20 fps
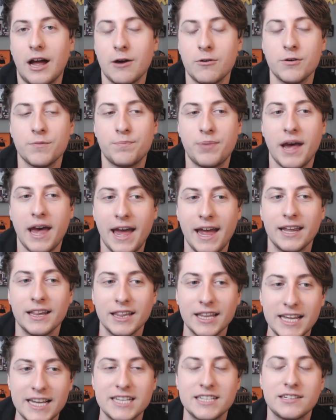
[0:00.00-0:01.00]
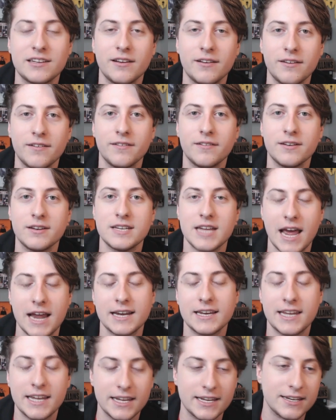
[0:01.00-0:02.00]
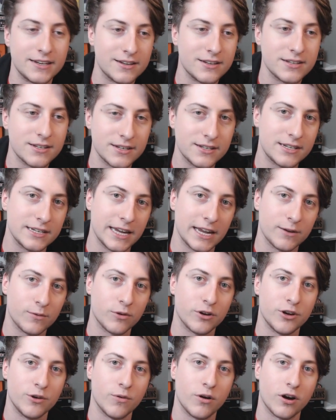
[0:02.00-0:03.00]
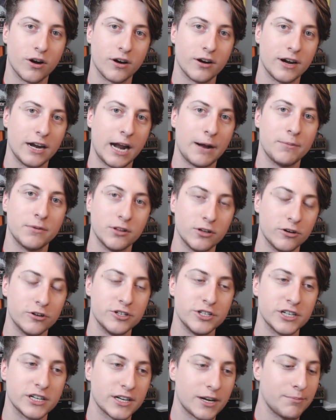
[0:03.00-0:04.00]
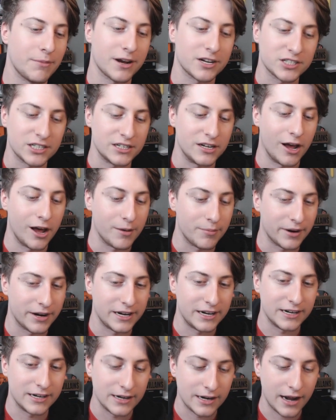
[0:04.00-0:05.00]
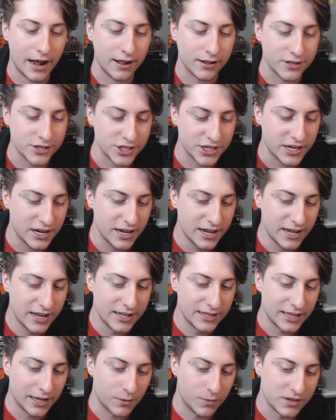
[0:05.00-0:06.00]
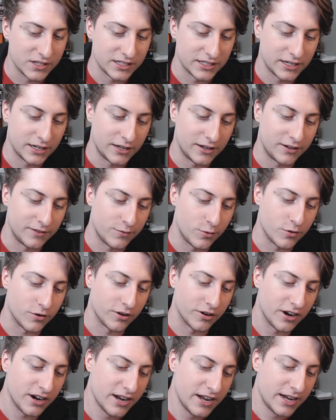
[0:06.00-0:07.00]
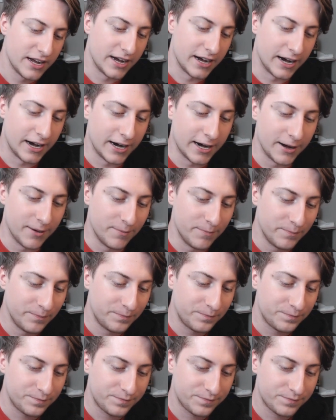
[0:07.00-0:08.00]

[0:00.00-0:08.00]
I would pet at least 10 kittens to get where you are, and I'm allergic. I'm actually not, but I need an analogy that wasn't vulgar. Um,